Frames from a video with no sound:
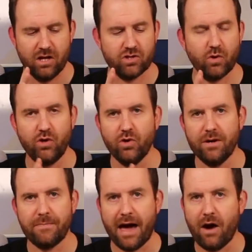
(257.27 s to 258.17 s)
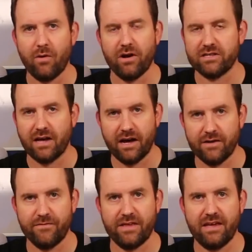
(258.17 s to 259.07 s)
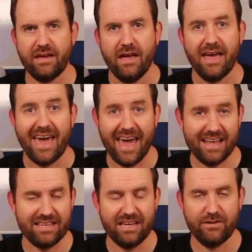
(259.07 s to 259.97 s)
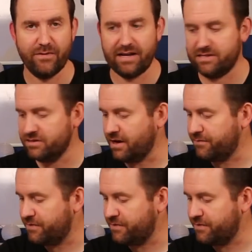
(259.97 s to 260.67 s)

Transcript: so you can power a ton of the AT devices off